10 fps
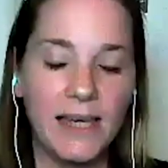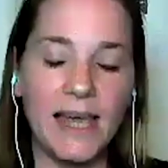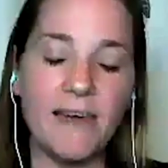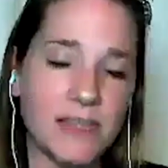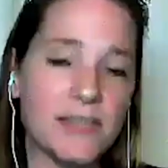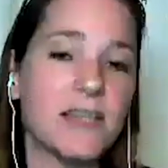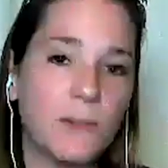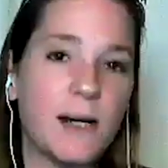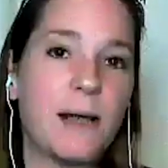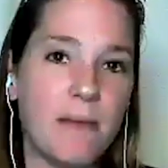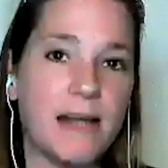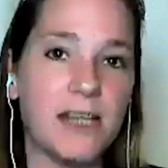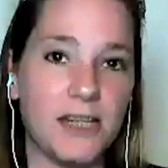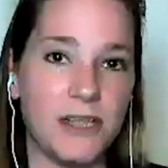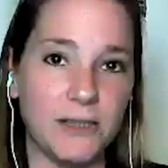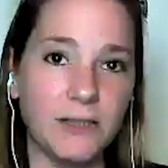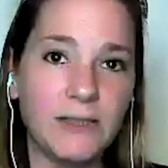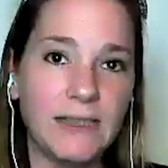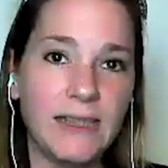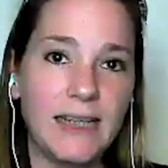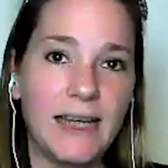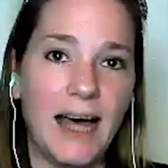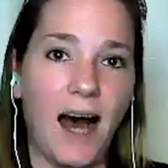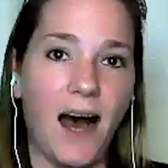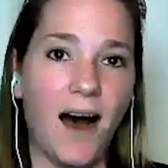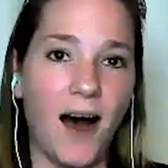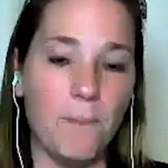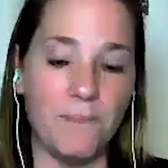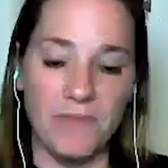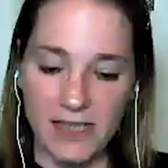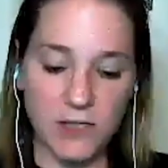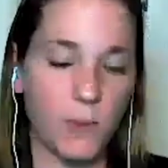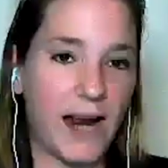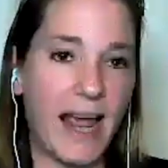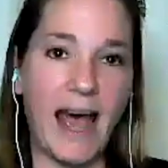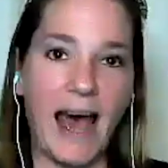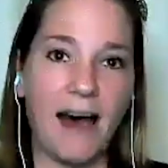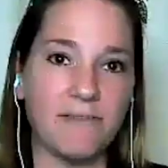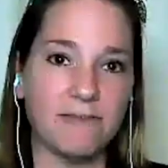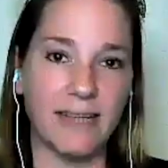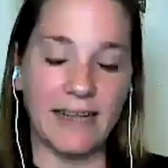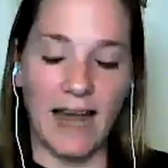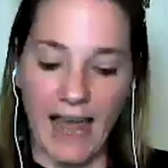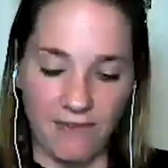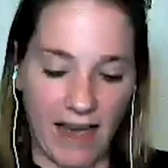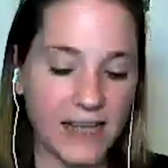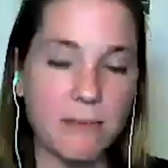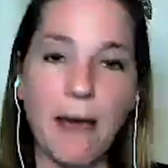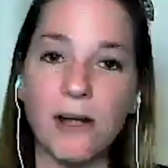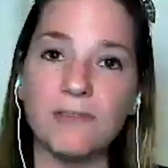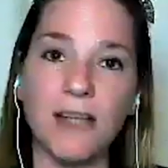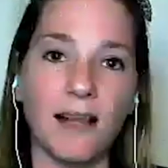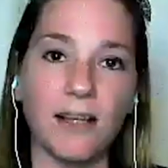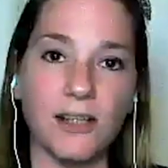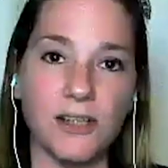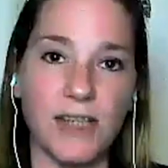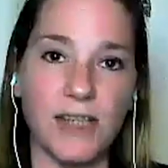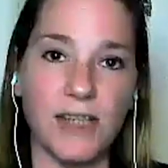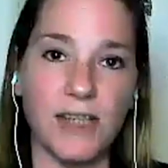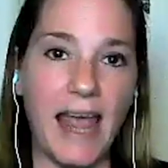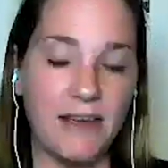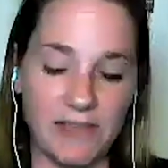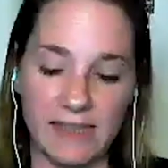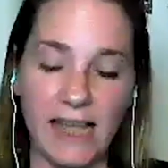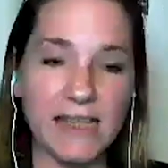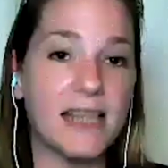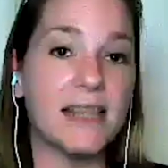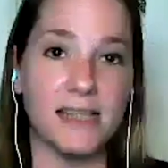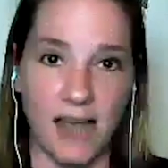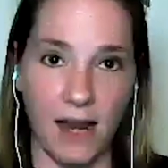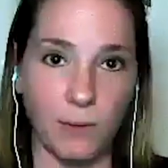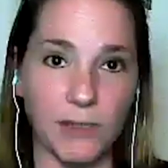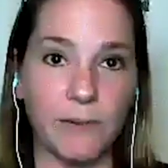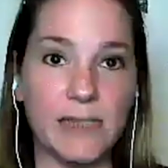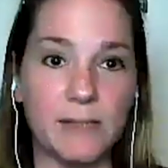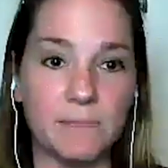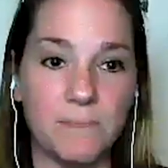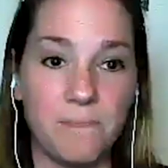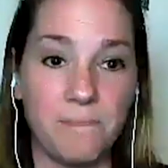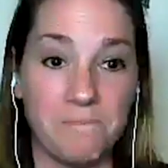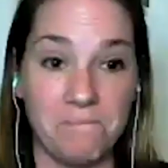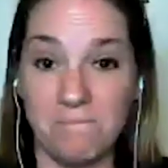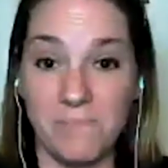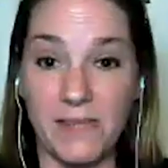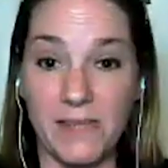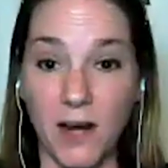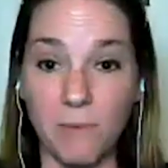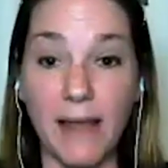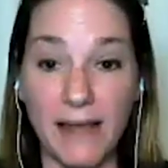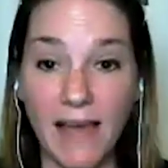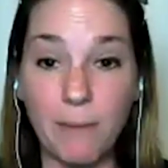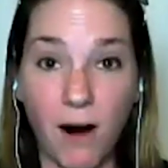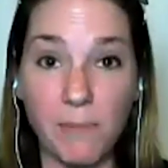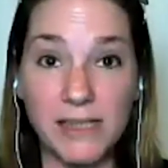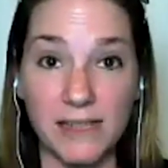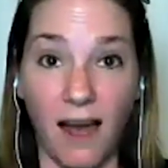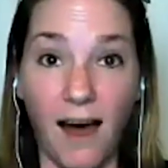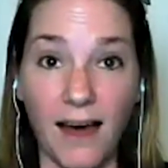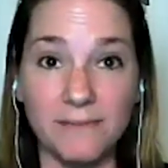if this is what I meant to do, um, this is what I have. Like, I have X amount of dollars. And if it's less than this, I will do it. You know, made that promise to God.